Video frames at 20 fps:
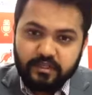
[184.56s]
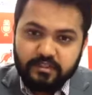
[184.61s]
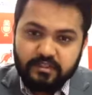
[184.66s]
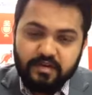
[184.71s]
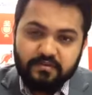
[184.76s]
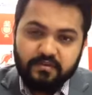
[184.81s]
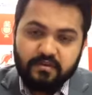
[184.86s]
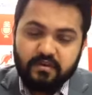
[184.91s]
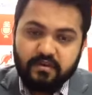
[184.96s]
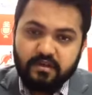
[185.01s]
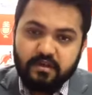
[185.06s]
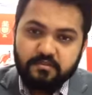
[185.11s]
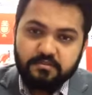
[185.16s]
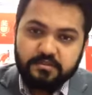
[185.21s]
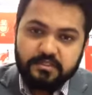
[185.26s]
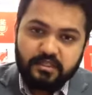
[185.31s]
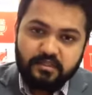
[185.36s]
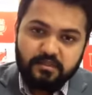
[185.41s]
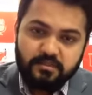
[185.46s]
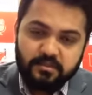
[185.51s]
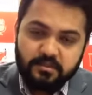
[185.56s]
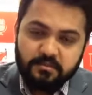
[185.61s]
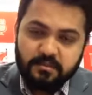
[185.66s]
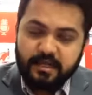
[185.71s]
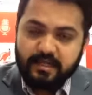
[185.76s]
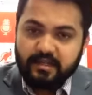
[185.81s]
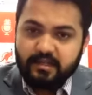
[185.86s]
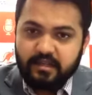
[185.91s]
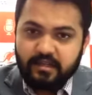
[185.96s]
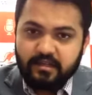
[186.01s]
everyone comes into the
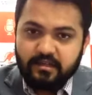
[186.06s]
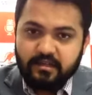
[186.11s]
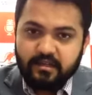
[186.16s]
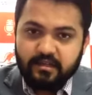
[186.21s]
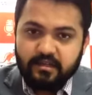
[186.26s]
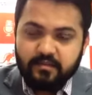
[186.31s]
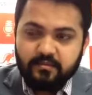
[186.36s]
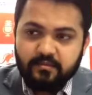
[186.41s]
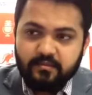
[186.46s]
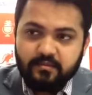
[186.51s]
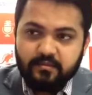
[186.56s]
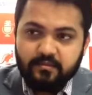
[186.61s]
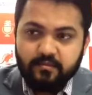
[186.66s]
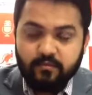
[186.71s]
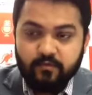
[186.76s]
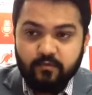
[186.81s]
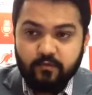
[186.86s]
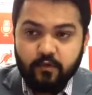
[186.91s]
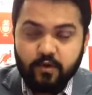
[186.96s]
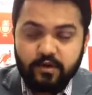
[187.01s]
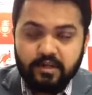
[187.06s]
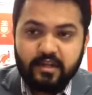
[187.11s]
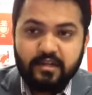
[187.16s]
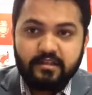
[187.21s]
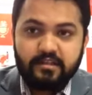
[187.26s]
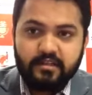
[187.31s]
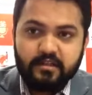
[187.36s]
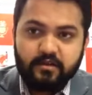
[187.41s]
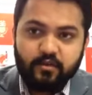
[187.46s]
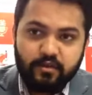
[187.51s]
mind that what are
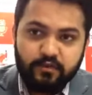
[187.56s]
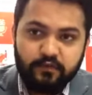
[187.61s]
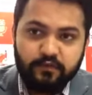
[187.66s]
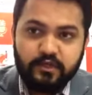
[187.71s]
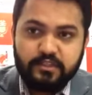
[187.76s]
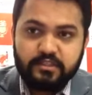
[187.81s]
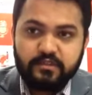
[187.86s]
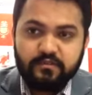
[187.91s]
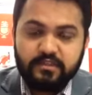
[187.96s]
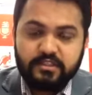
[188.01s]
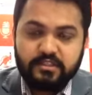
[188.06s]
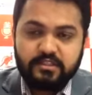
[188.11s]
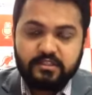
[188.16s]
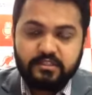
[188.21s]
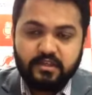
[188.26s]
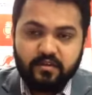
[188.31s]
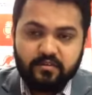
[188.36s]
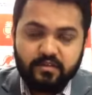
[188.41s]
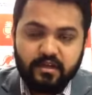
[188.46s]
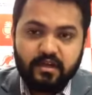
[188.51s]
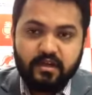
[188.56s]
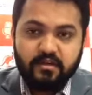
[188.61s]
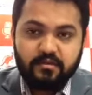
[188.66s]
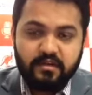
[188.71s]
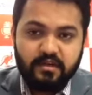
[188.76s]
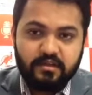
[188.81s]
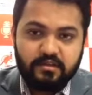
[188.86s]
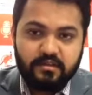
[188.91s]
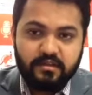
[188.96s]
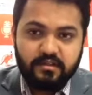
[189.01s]
the qualifications which is covering
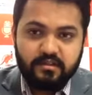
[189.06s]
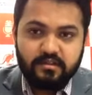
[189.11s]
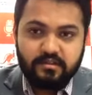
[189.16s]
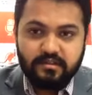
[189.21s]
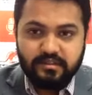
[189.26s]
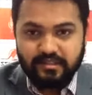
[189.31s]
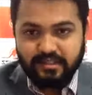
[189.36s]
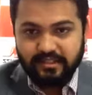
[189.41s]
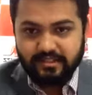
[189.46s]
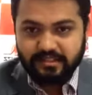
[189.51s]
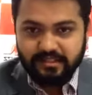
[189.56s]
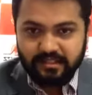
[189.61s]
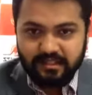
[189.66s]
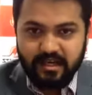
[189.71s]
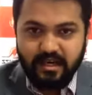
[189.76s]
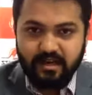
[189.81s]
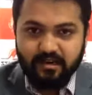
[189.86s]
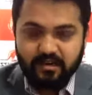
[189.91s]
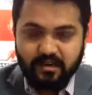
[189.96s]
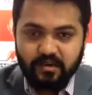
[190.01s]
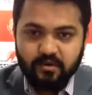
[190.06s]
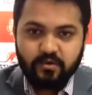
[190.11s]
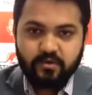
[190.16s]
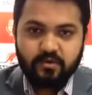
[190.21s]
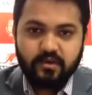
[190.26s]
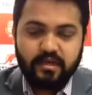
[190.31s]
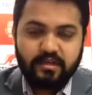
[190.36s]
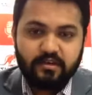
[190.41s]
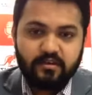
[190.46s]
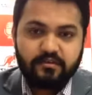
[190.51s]
under the TRA or
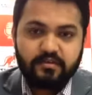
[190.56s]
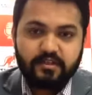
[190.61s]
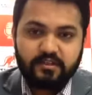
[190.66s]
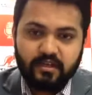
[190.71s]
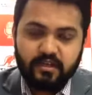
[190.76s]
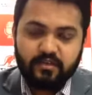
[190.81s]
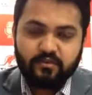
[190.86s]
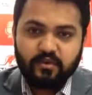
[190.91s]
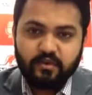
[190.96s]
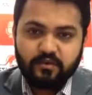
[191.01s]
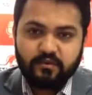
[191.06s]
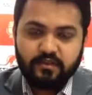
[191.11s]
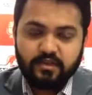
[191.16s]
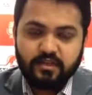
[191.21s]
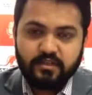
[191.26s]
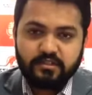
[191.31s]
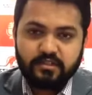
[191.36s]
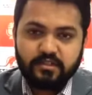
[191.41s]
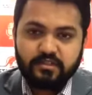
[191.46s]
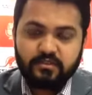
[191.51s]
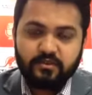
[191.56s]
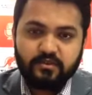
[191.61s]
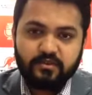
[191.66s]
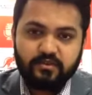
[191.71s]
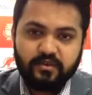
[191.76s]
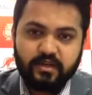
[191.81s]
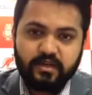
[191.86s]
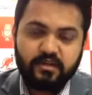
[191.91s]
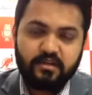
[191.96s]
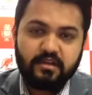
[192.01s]
any of the trade qualifications or
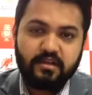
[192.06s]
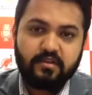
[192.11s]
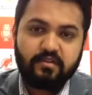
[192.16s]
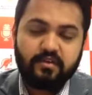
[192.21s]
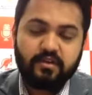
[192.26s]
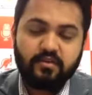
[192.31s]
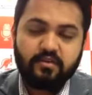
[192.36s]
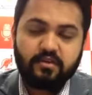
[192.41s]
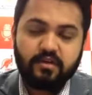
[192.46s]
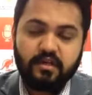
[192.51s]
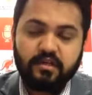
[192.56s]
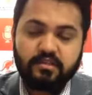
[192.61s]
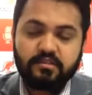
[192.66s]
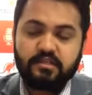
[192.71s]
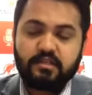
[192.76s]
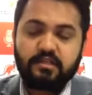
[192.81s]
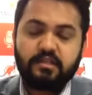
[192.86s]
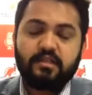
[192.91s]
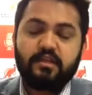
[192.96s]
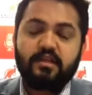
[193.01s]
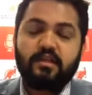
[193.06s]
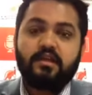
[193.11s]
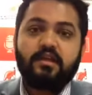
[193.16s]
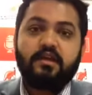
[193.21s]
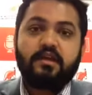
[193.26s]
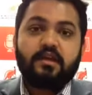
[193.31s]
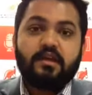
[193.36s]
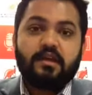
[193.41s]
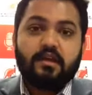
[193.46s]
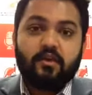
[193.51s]
trade recognizing
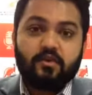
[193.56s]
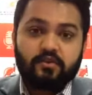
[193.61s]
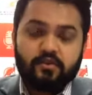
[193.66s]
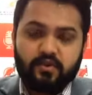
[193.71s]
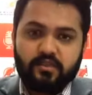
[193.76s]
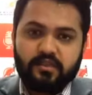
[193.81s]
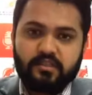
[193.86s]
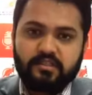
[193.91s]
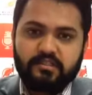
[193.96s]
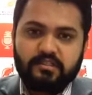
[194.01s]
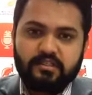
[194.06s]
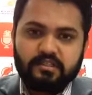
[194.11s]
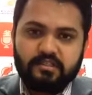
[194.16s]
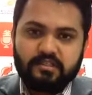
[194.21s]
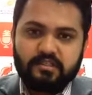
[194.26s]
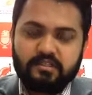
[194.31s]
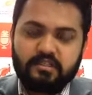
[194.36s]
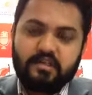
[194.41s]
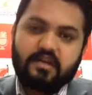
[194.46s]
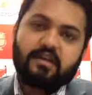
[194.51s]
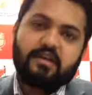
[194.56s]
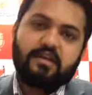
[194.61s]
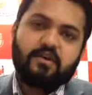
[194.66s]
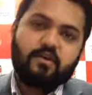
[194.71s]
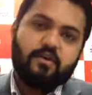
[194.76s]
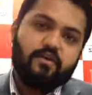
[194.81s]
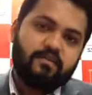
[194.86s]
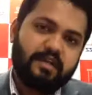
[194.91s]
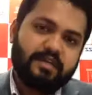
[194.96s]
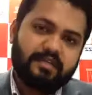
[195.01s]
authorities such as TRA
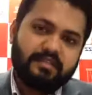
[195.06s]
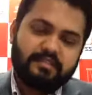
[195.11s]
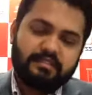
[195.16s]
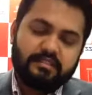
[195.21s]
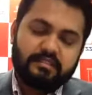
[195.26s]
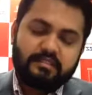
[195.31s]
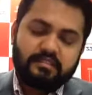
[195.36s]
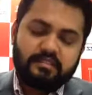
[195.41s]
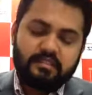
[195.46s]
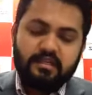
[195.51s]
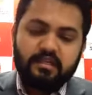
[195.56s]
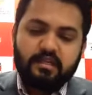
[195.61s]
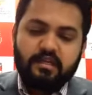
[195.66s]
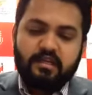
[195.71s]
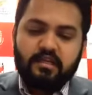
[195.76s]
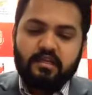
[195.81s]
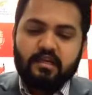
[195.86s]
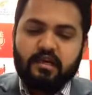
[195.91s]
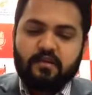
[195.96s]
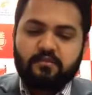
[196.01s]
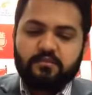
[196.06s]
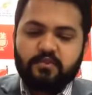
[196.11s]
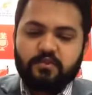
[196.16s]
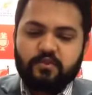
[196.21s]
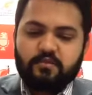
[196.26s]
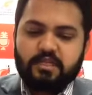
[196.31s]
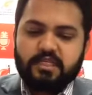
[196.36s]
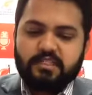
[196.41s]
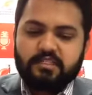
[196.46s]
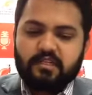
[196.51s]
or VET-SS. So
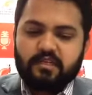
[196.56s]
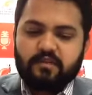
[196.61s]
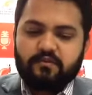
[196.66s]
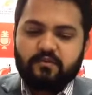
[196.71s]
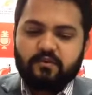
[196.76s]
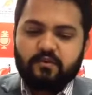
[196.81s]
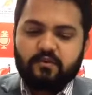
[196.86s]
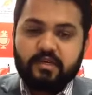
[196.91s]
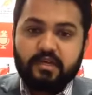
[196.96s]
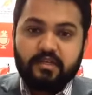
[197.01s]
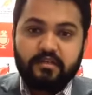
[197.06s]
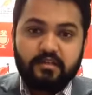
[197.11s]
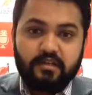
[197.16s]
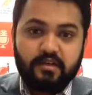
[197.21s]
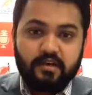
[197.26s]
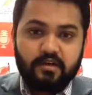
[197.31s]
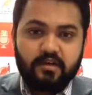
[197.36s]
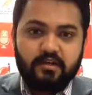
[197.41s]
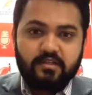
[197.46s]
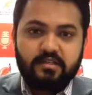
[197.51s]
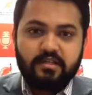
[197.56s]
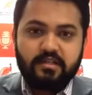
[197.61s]
basically if you look at the current